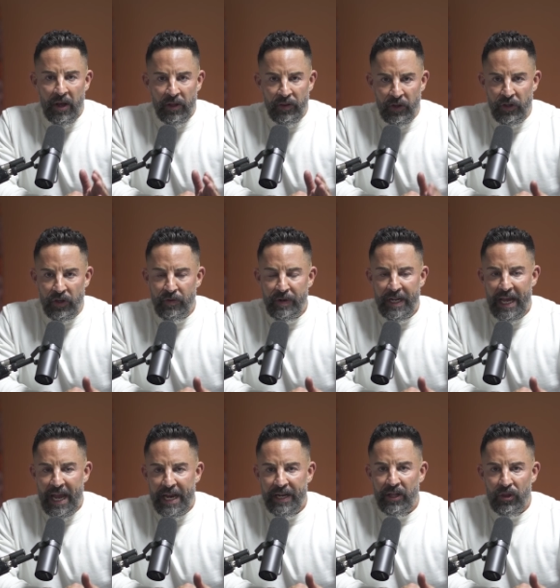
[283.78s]
the Unit
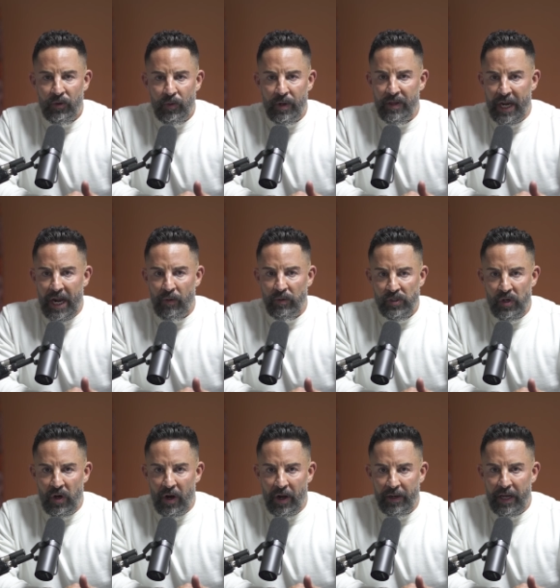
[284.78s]
83 that I was
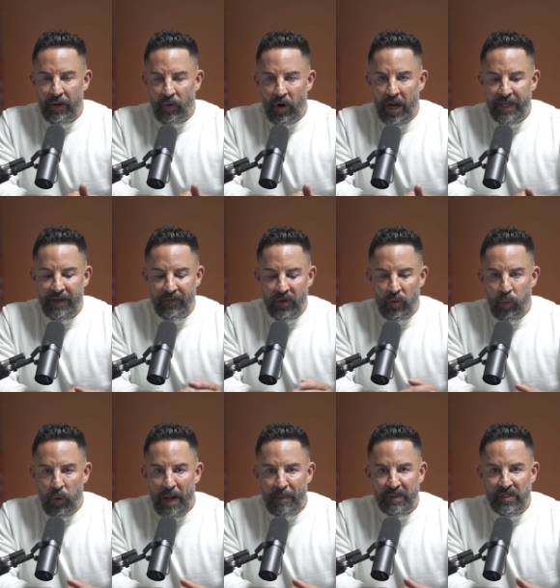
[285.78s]
on at Rocky View,
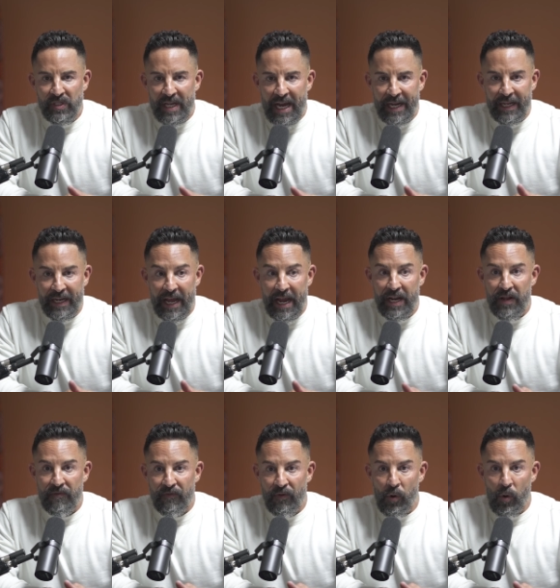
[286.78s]
right beside it,
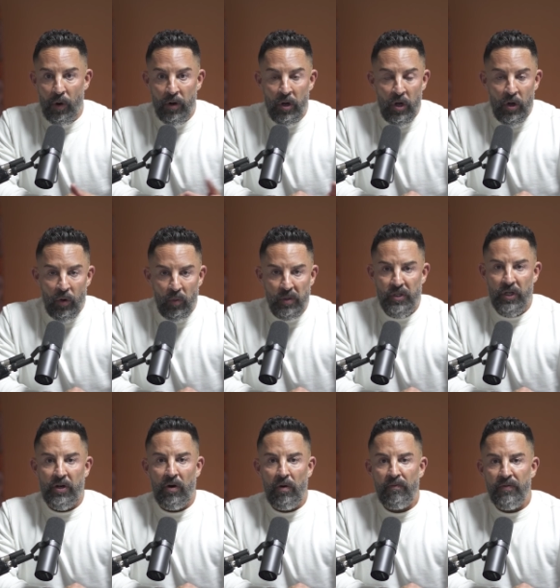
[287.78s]
84, was the
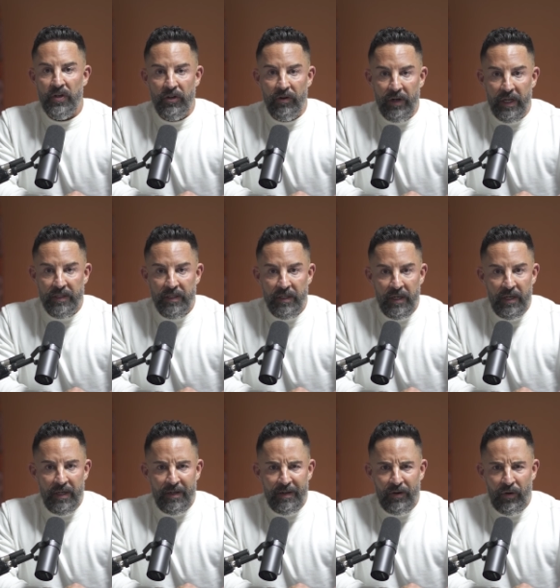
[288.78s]
COVID unit.
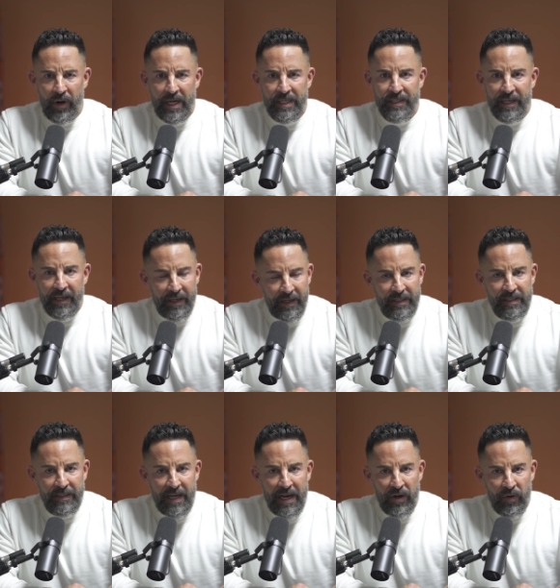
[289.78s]
Crazy.
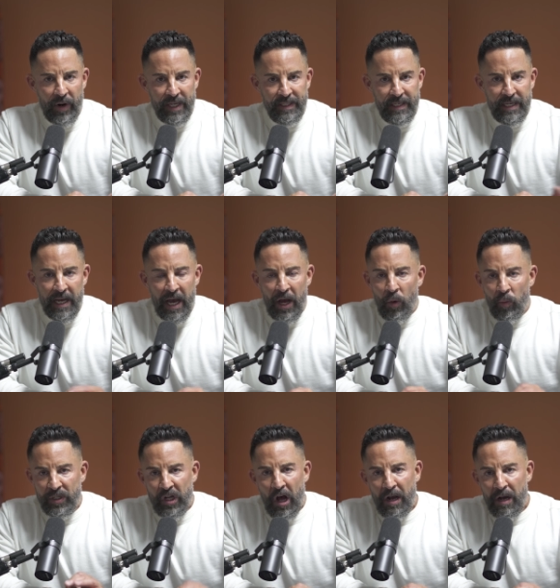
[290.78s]
Isn't that crazy?
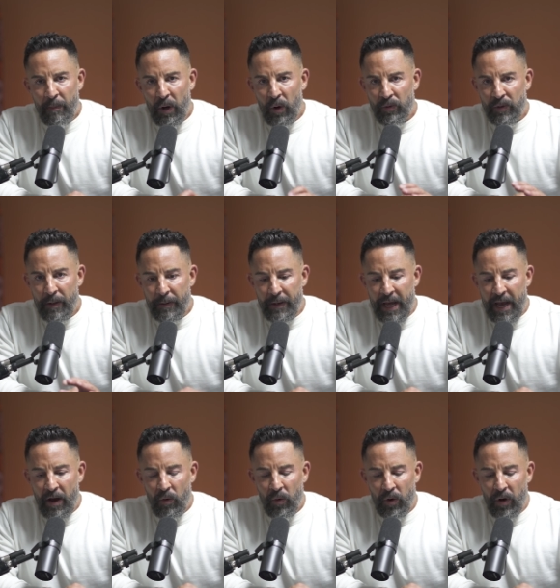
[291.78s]
We talk about
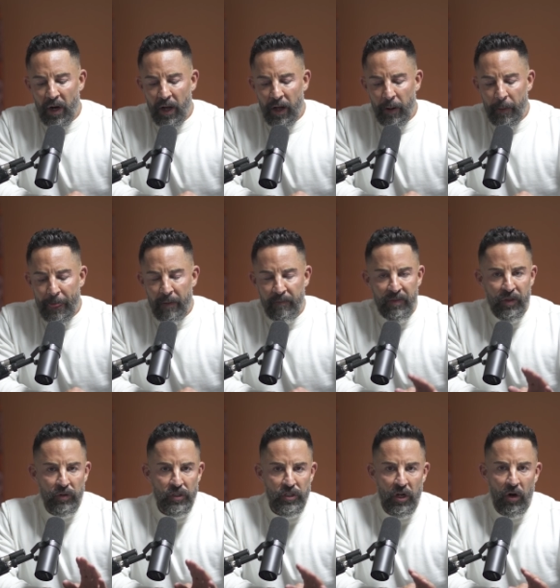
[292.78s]
now,
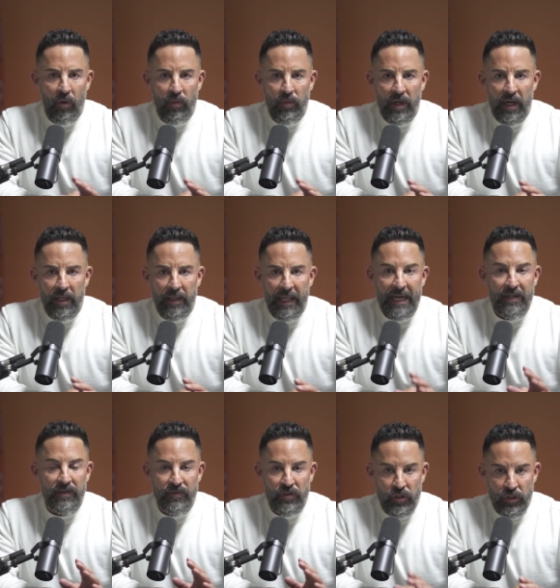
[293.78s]
there's no
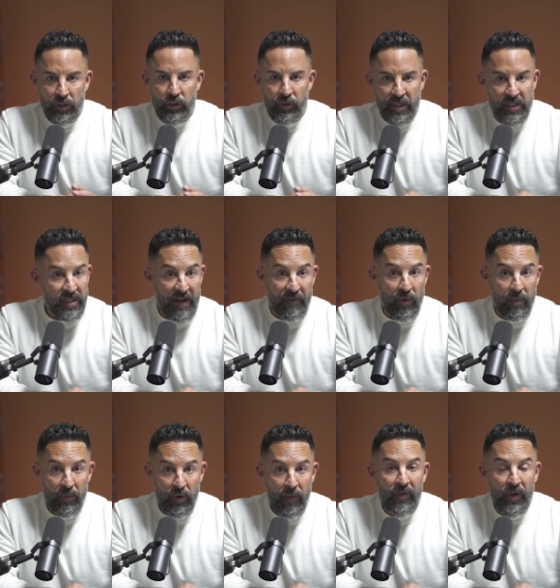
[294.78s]
elective surgeries. They've
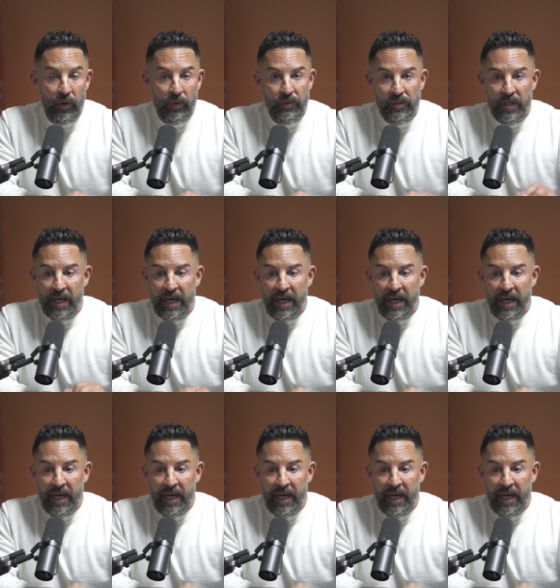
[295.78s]
removed those.